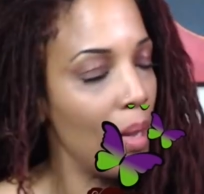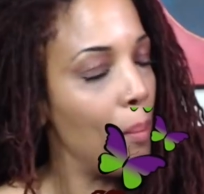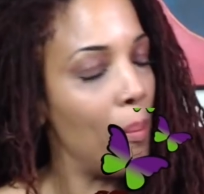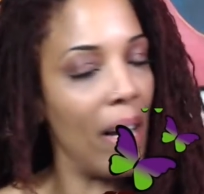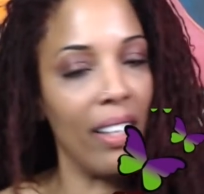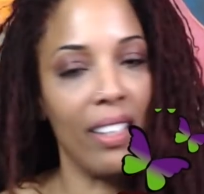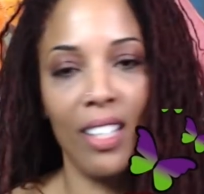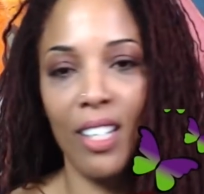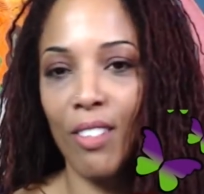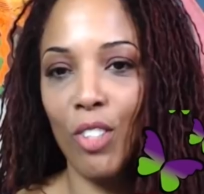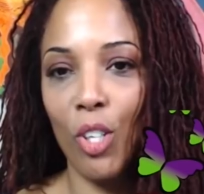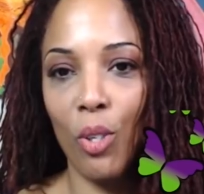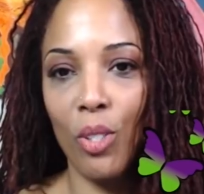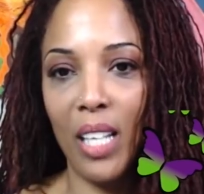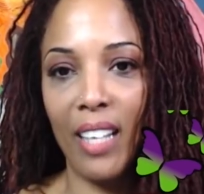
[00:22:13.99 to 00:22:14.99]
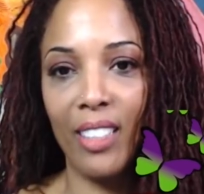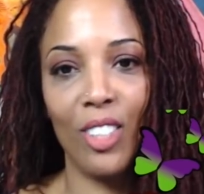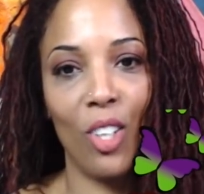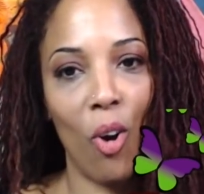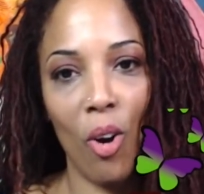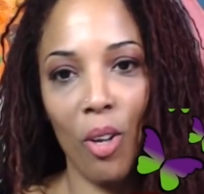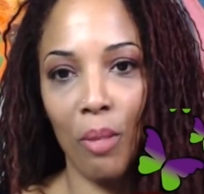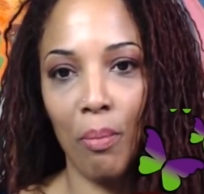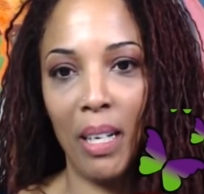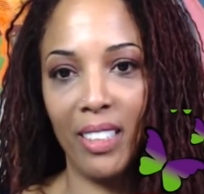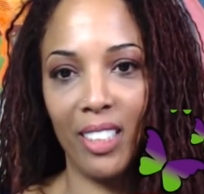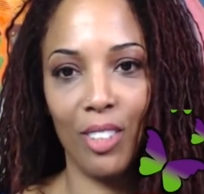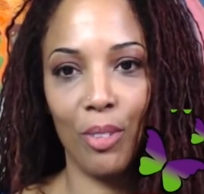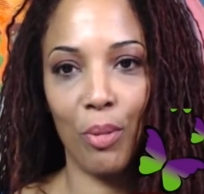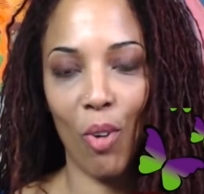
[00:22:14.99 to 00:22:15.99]
My love goes out to all of my
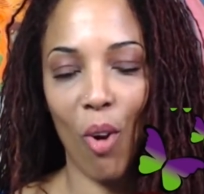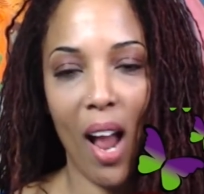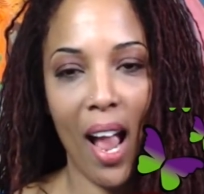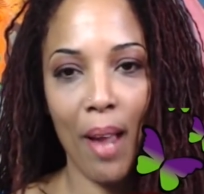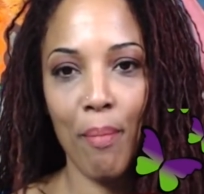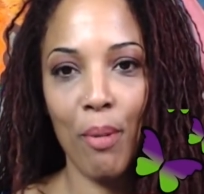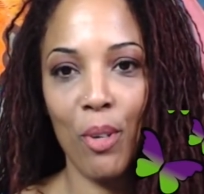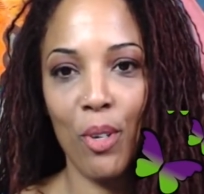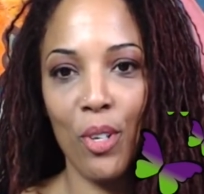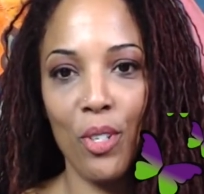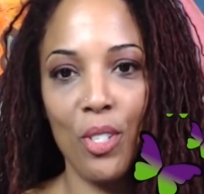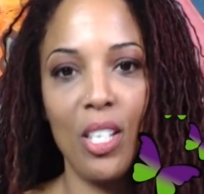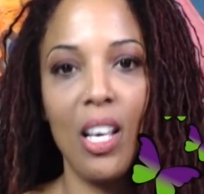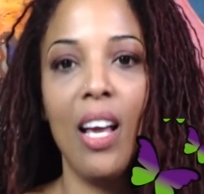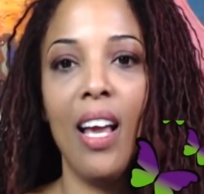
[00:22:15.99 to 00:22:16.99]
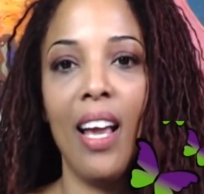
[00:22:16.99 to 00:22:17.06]
subscribers,